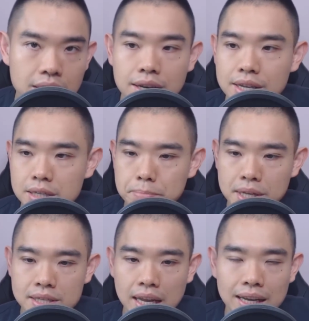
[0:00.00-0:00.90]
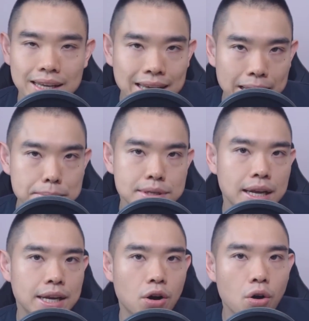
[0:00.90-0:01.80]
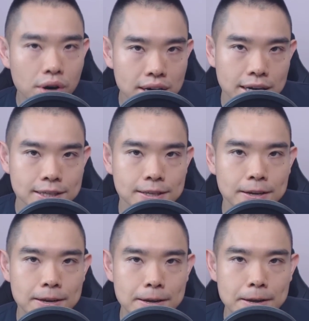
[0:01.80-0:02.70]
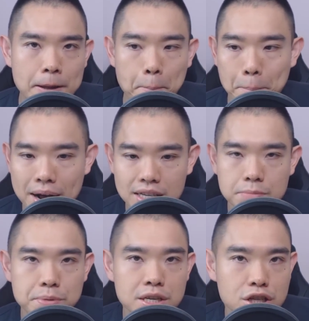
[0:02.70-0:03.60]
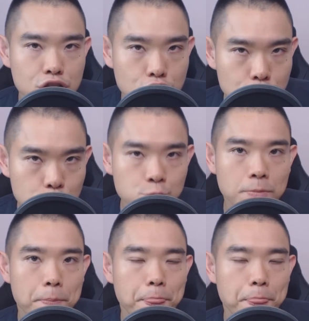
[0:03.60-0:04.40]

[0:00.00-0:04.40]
This means that the games that they organize must be skewed